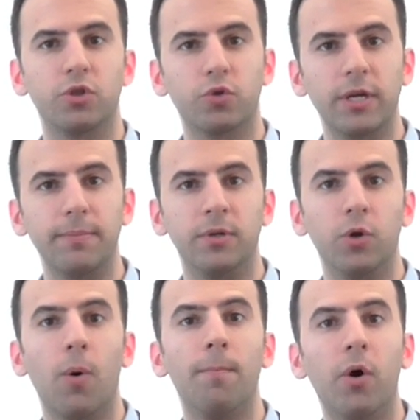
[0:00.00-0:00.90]
to
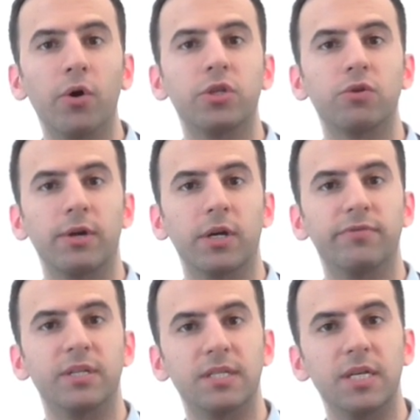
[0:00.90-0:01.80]
treatment or
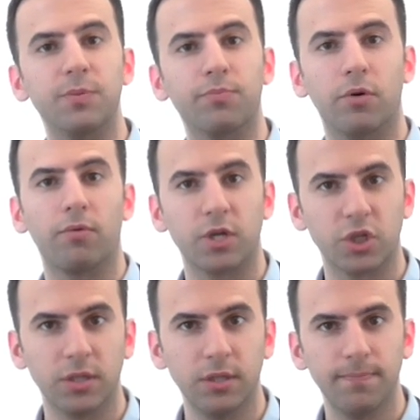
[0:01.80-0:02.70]
monitoring of disease
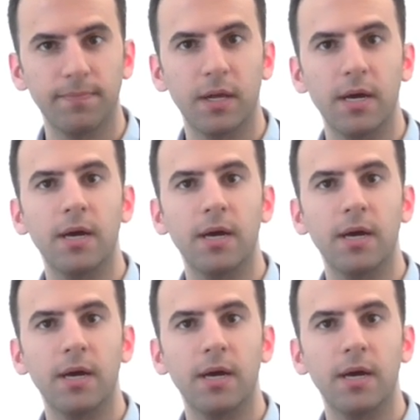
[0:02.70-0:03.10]
progression,